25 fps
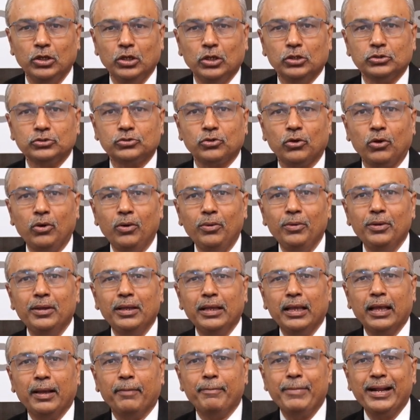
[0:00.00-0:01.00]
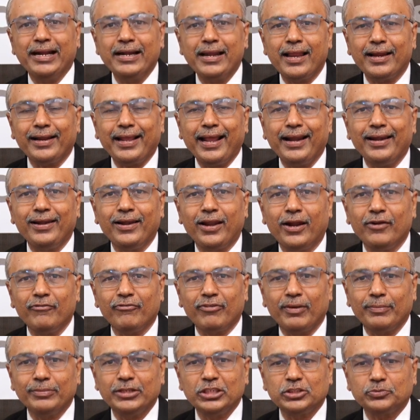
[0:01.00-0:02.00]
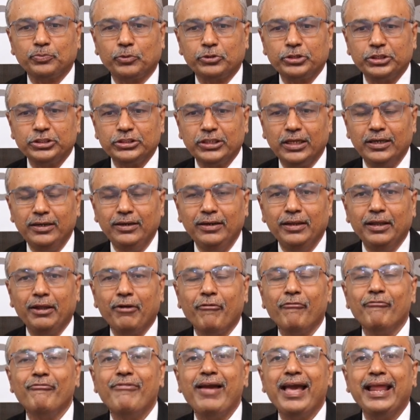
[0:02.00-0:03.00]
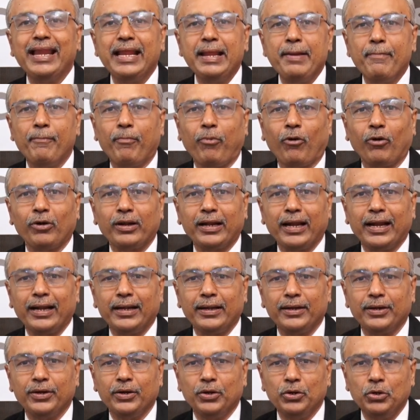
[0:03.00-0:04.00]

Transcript: So beginner can learn from this position. Very important,